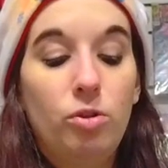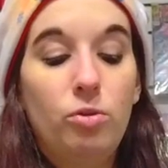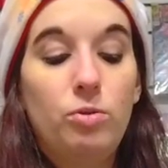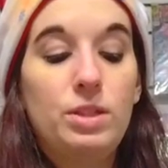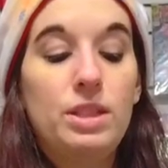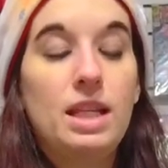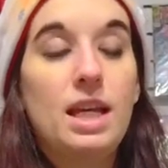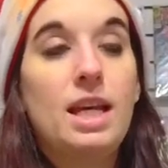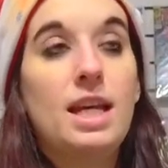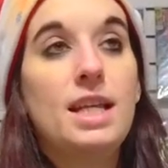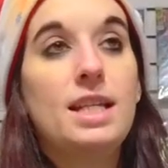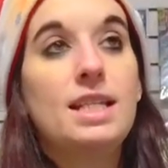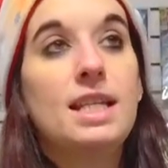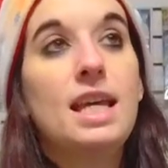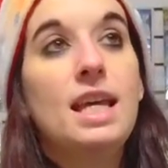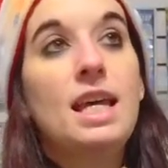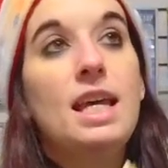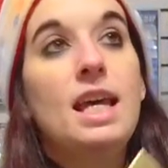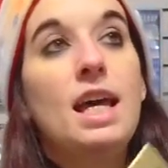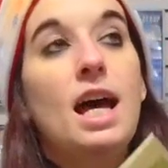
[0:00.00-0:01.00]
who says
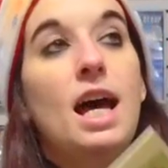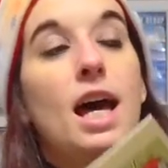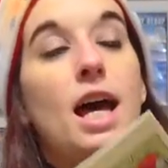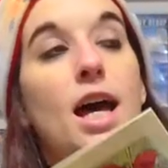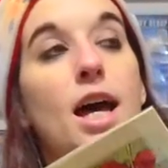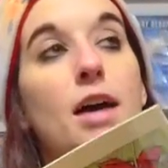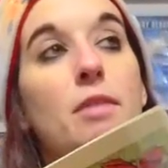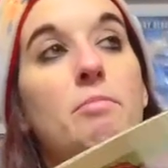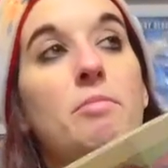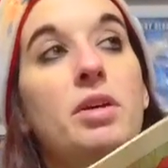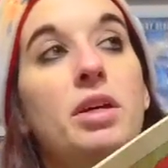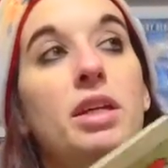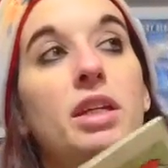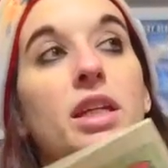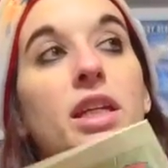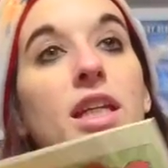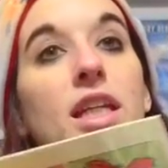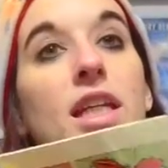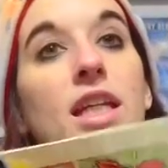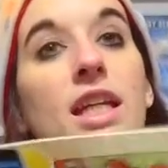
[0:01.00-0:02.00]
um,
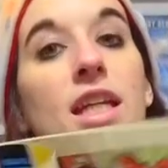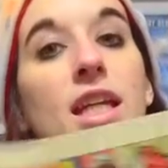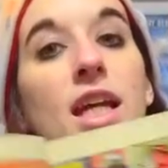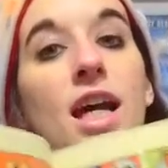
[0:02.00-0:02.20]
he